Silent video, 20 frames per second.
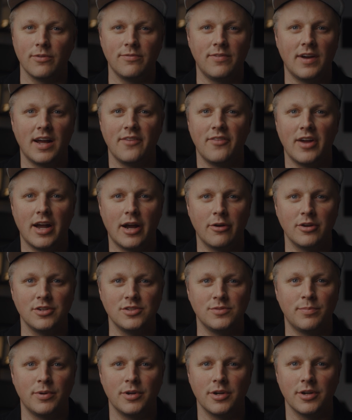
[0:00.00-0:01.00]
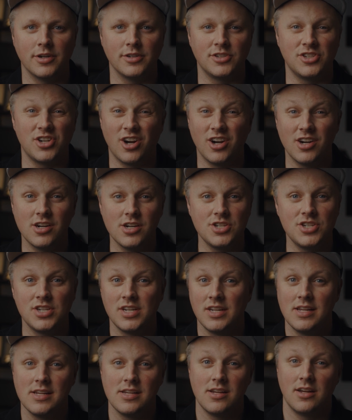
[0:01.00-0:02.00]
or 5 hours per charge
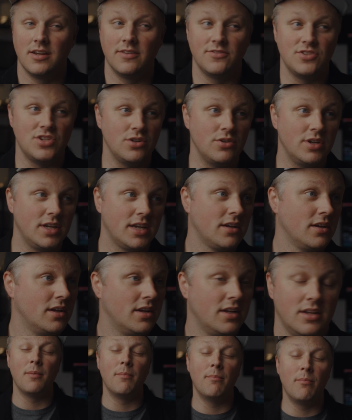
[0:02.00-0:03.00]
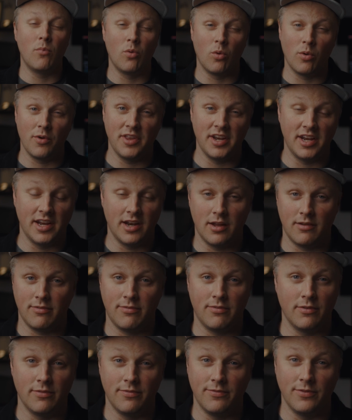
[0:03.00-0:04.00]
of shooting. More than enough
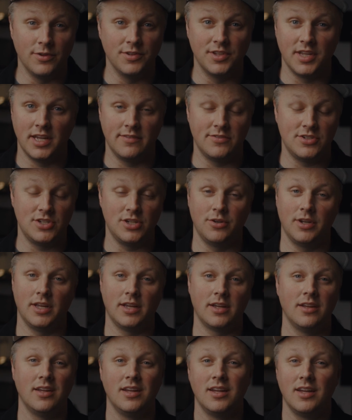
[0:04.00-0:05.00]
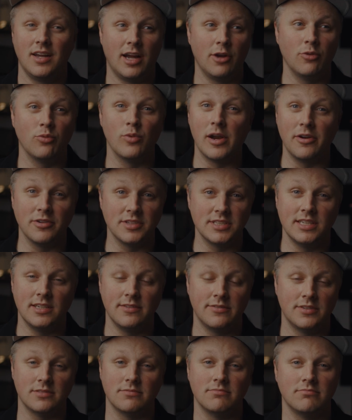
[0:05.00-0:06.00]
for a full day of shooting. I rarely
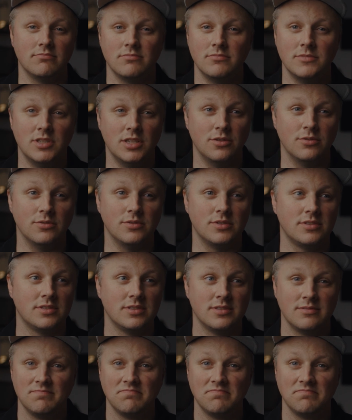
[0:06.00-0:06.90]
even use